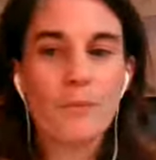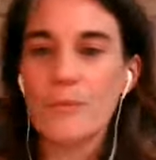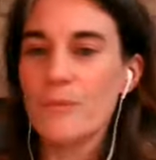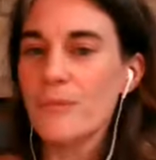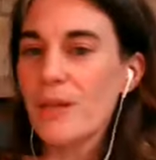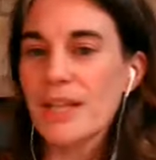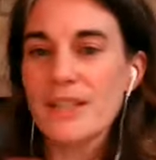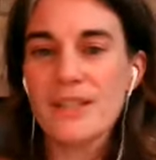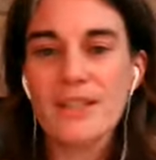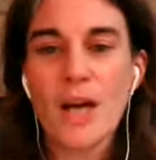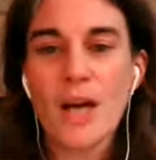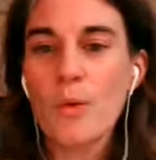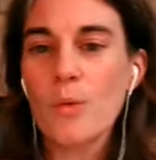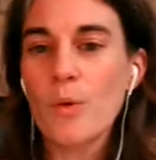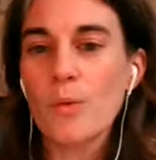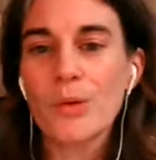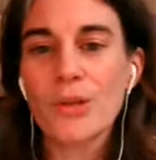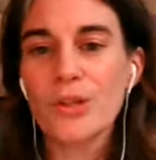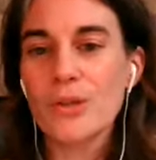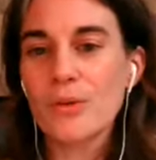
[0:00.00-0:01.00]
That's not
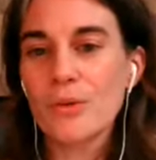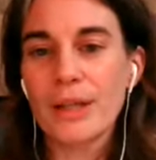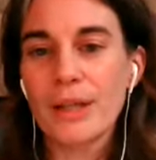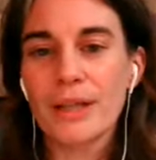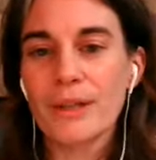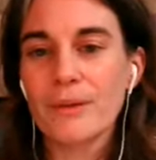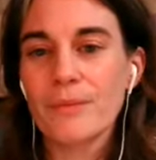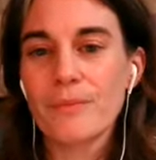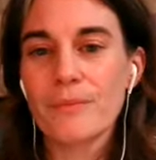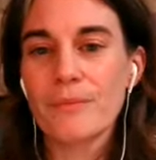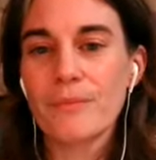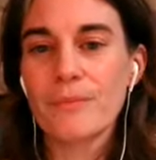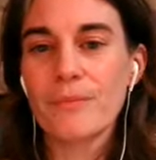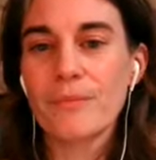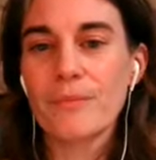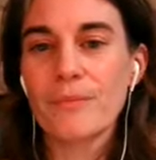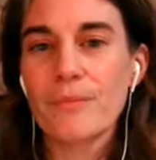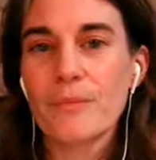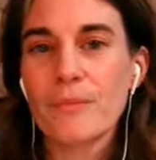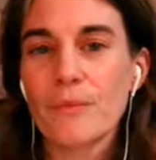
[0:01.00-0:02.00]
what we're doing.
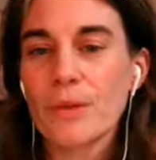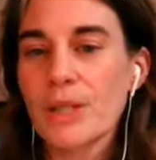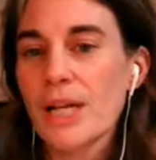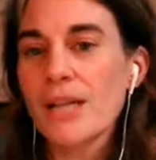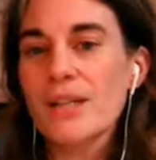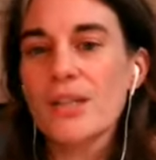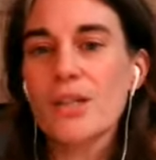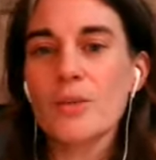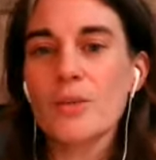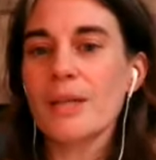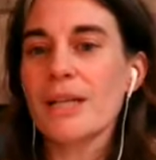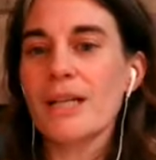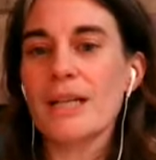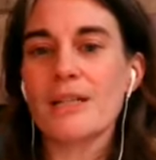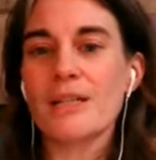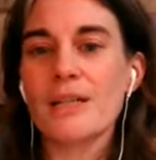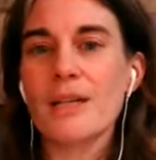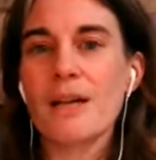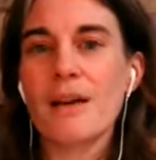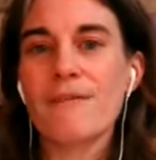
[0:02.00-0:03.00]
We're not doing
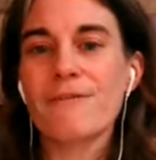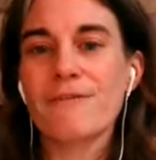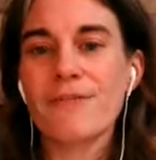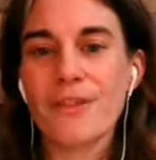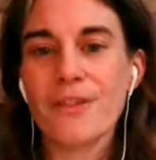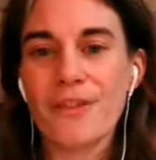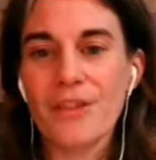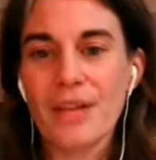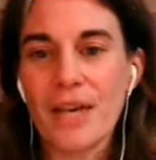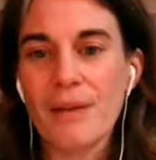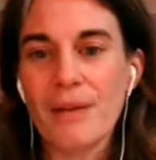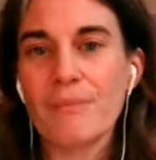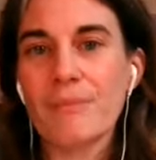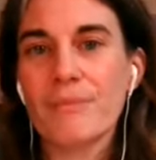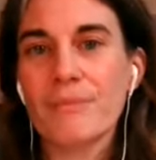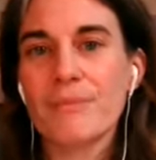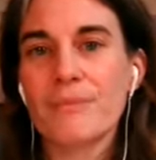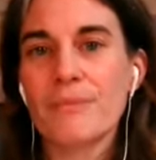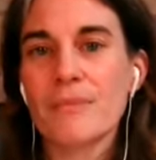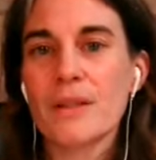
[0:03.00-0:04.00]
it for them.
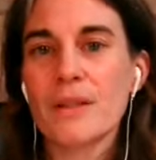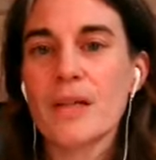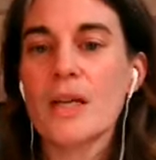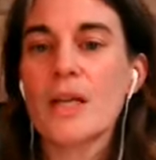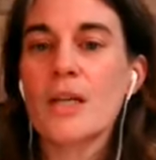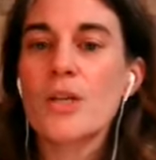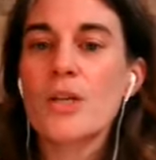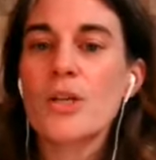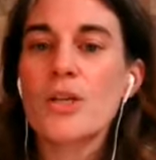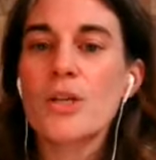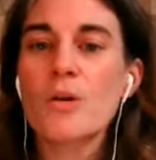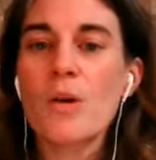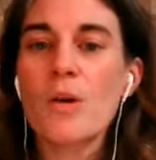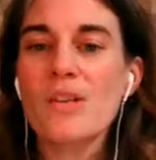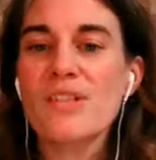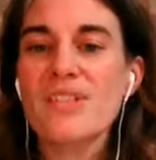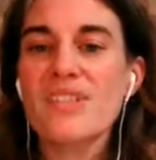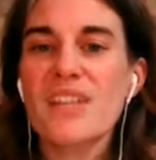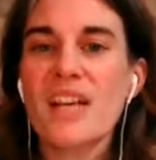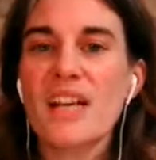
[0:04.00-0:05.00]
You are
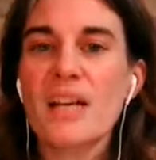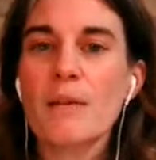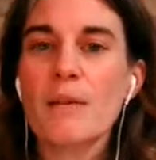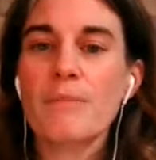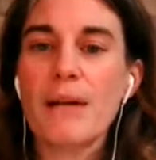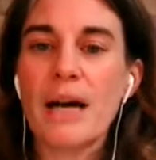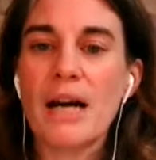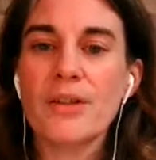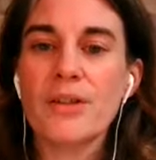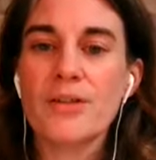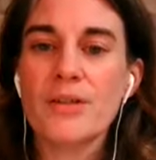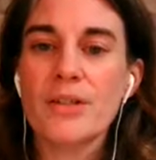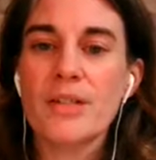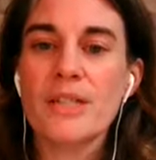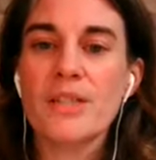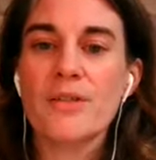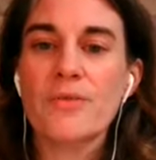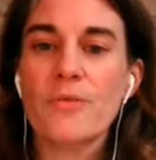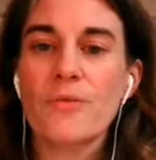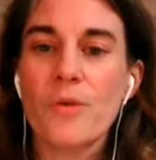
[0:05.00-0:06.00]
setting
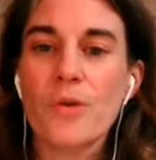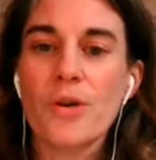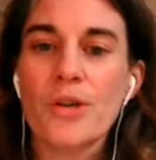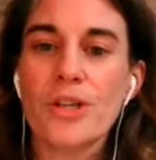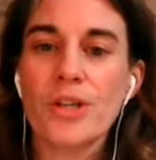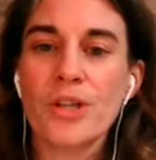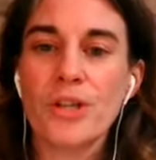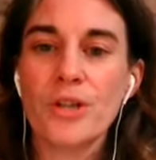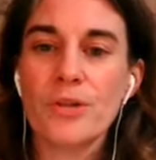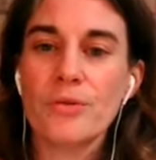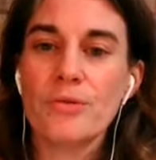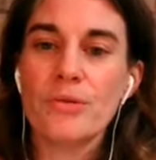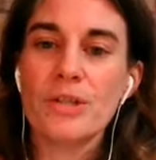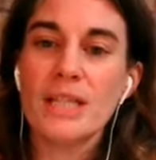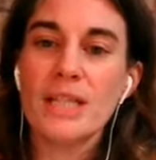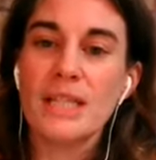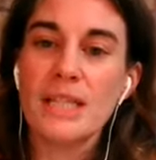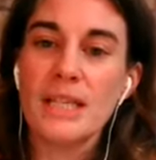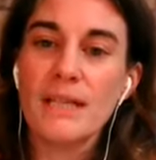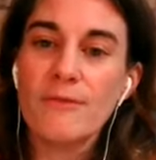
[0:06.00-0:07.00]
boundaries for you to
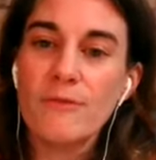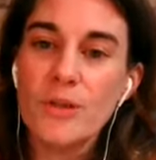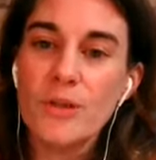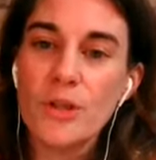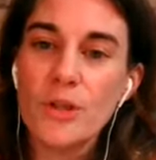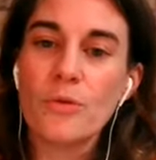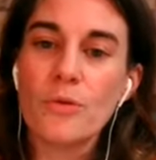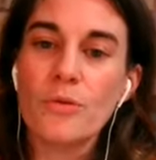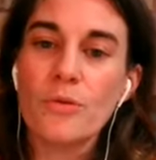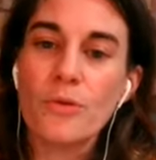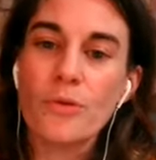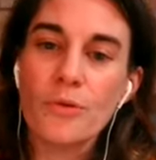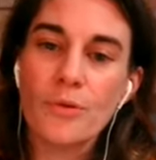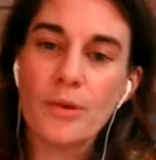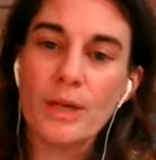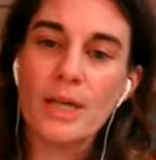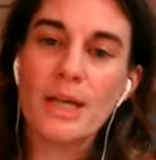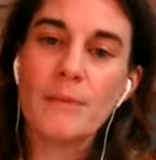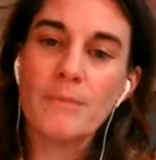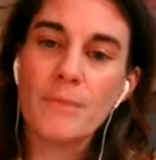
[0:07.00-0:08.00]
give you
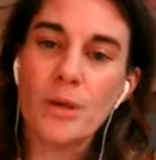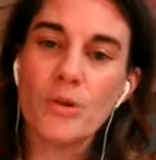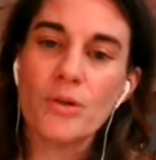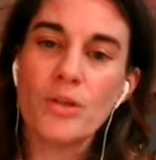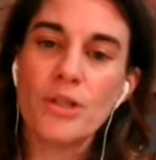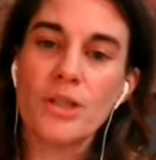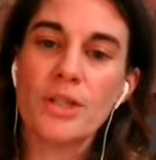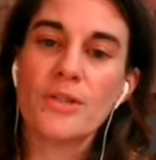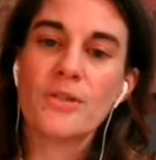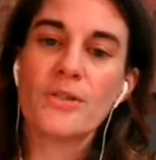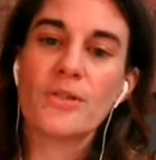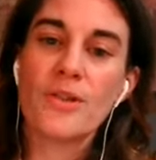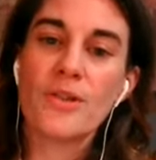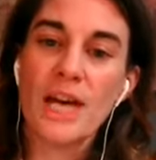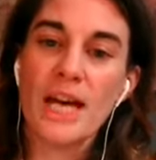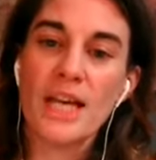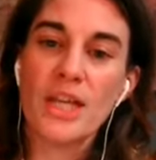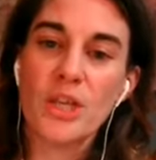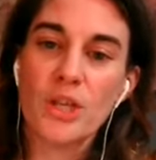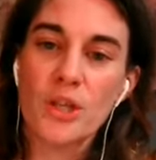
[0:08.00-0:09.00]
3 emotions
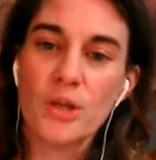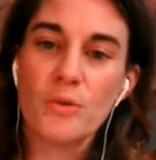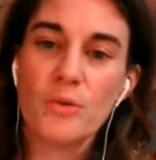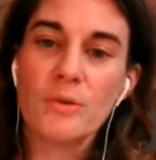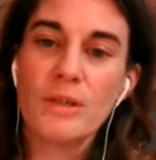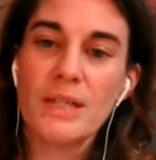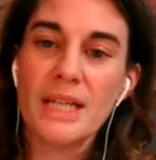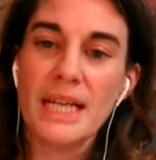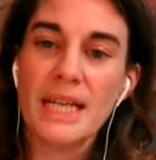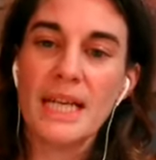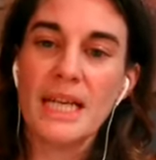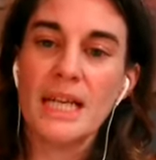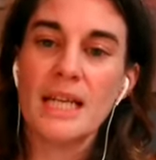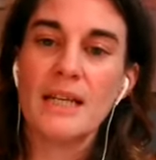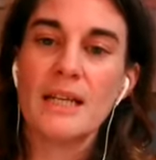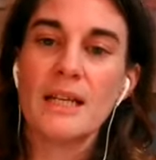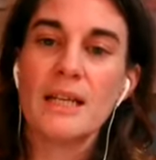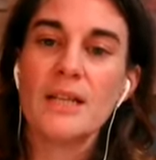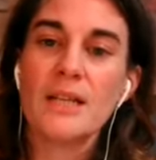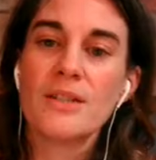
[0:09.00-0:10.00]
that you
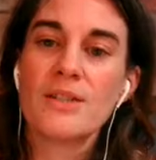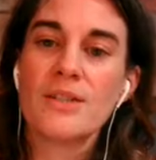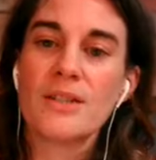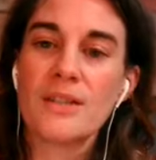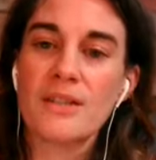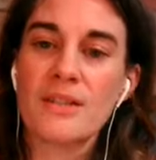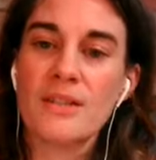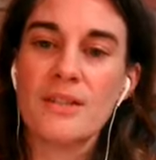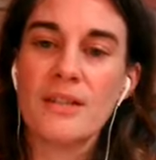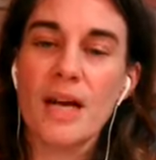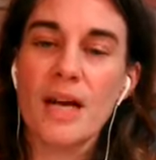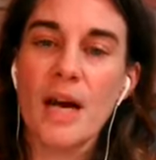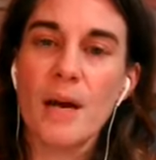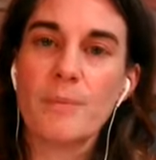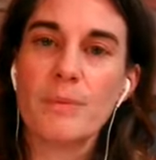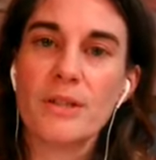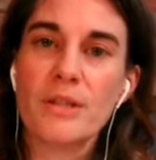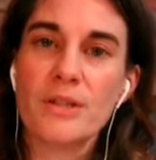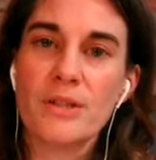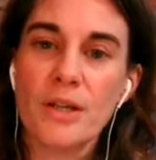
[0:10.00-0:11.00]
need to stop
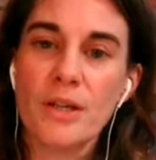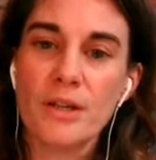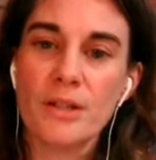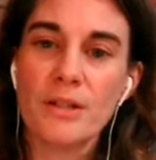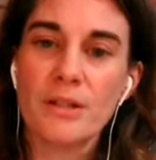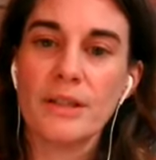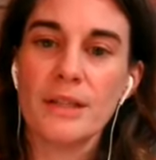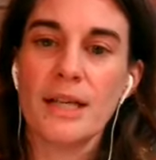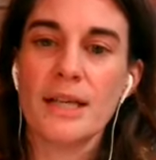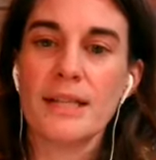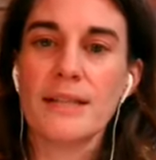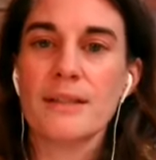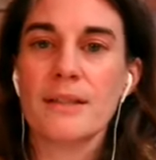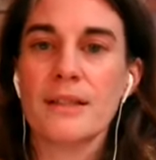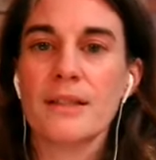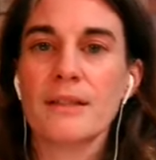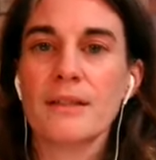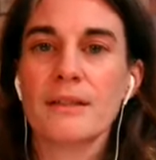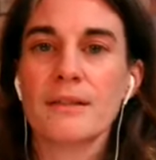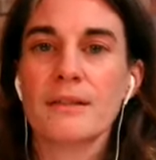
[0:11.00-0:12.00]
internalizing.